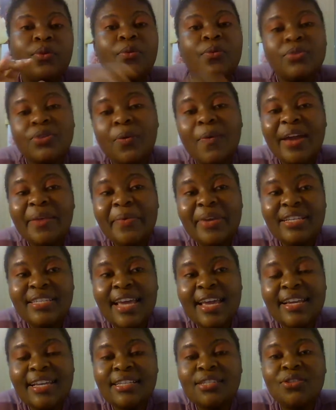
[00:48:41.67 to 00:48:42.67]
So what we're
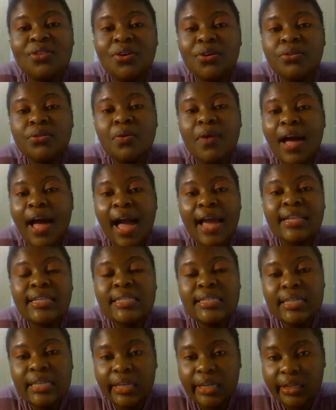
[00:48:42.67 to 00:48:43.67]
saying is those who are
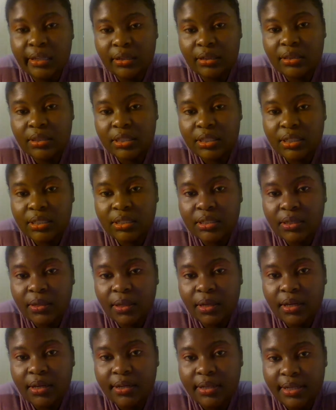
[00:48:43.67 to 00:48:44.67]
unskilled,
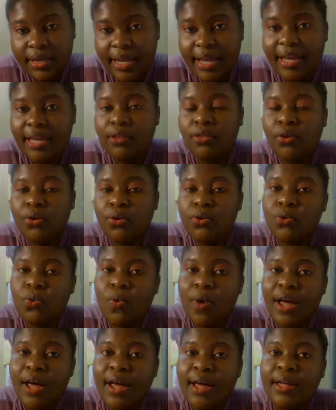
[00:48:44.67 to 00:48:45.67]
and those
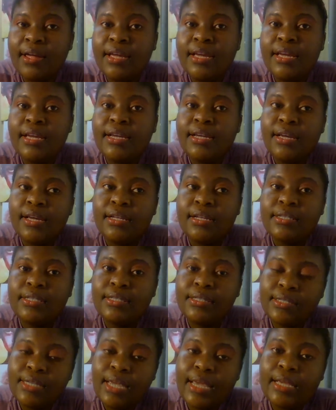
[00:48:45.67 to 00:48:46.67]
who are
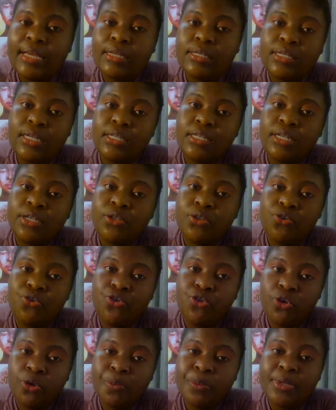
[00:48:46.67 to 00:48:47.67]
taking certain
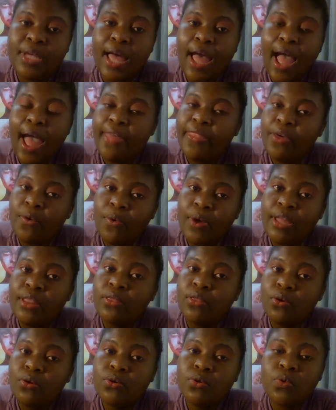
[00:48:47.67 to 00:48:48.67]
jobs other
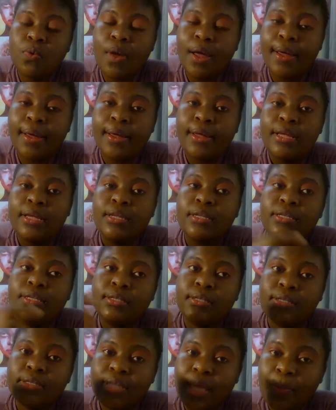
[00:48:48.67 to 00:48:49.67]
and those who are
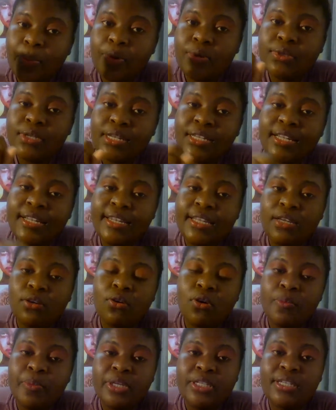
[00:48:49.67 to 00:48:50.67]
supposedly
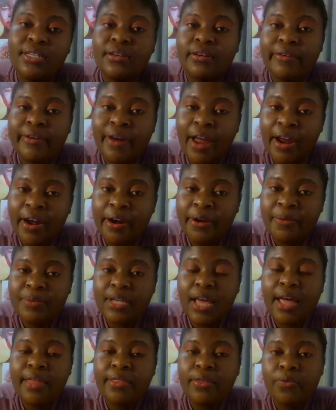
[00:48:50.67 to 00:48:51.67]
committing crimes
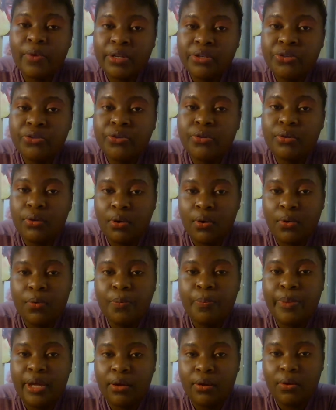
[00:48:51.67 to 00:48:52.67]
are the ones should go
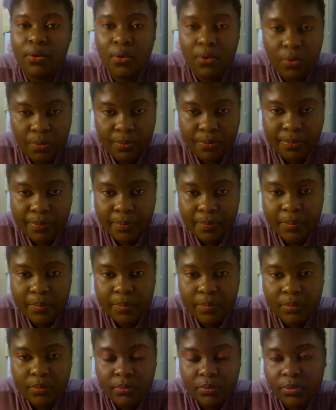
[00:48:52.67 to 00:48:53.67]
back home
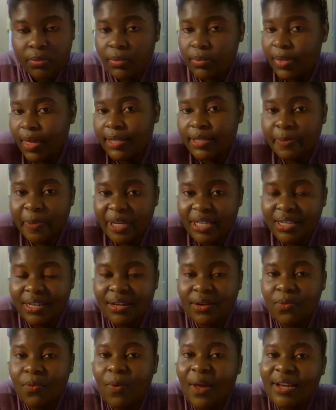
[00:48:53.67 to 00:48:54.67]
that's
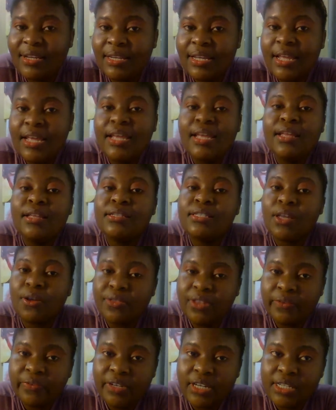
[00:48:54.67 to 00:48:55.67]
basically what
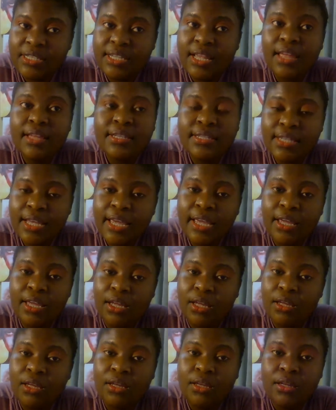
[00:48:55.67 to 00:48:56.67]
south africans are
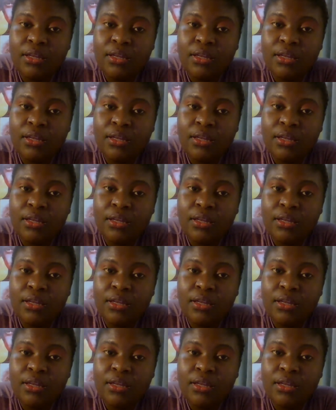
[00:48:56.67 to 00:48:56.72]
saying